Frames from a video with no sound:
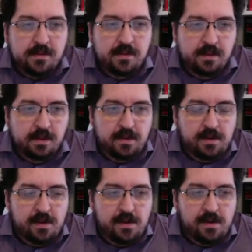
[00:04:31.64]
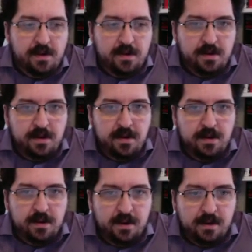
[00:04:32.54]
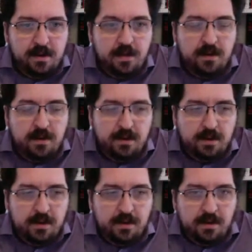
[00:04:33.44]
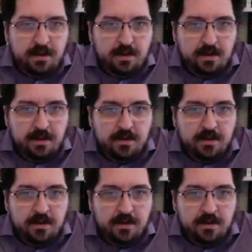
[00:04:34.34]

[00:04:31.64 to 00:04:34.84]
(silent)